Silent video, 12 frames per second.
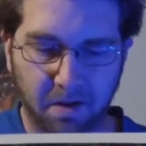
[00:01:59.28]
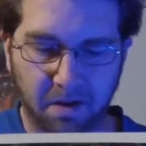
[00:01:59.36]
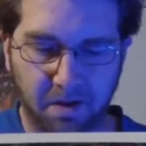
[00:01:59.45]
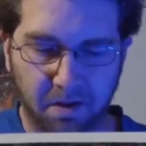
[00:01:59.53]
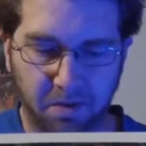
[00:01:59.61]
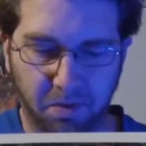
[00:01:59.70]

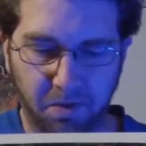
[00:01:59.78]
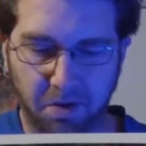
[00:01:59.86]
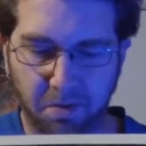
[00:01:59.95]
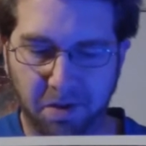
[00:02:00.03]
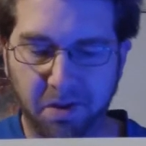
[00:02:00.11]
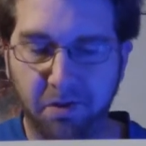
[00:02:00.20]
Now, this was a
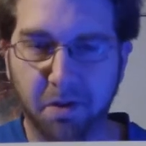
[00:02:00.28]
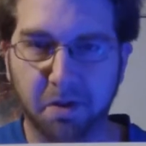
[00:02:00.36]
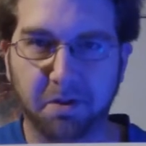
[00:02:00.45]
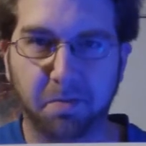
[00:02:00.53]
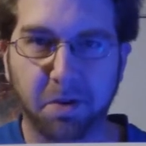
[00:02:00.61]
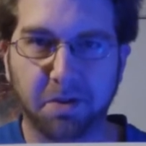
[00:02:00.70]
little bit of an
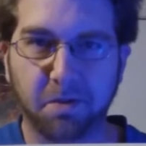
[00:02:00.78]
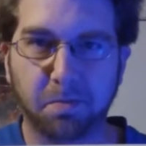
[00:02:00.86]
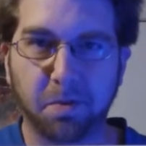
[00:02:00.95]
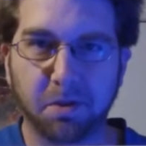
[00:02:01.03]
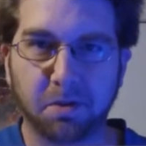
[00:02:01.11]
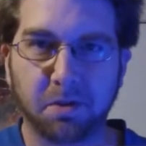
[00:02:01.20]
expensive
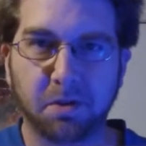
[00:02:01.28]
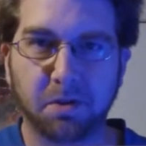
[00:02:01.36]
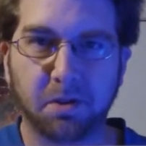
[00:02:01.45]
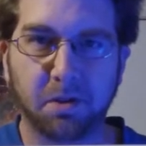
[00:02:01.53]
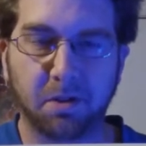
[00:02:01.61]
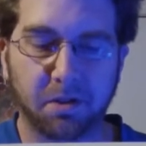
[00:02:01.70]
book.
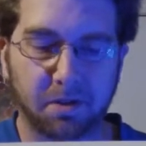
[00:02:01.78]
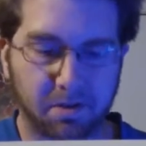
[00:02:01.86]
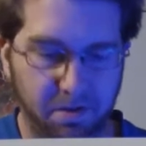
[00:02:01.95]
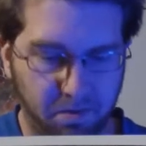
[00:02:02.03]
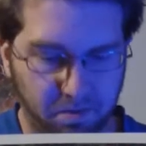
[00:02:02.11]
It